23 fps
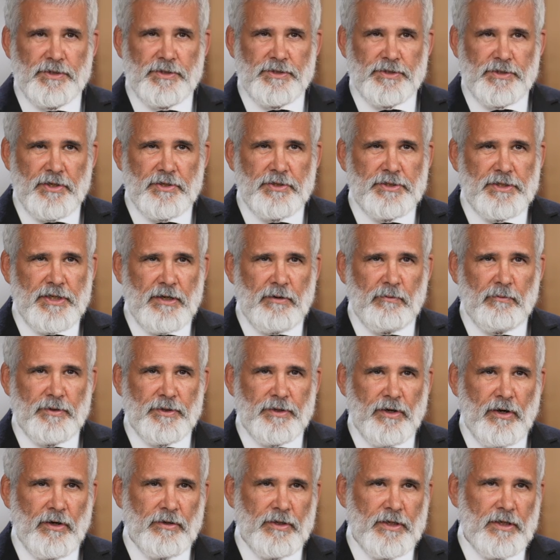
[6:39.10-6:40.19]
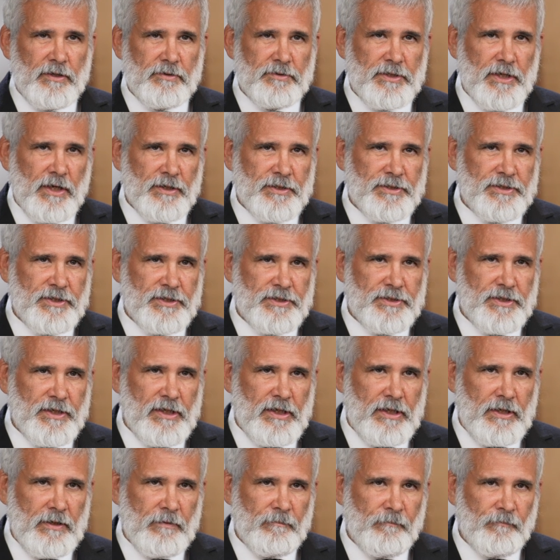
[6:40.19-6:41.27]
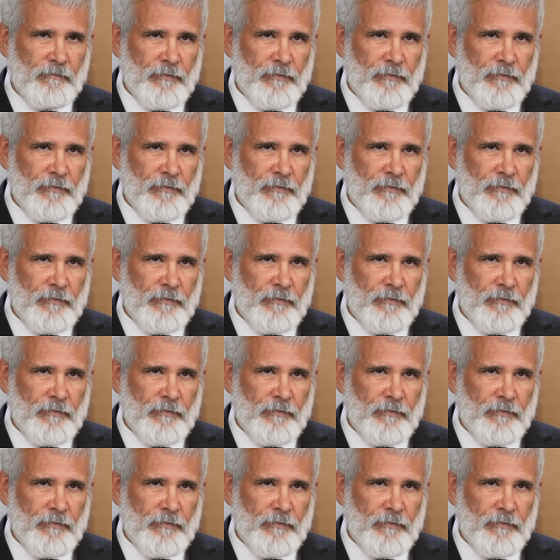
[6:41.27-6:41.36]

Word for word: associated with cardiotoxicity.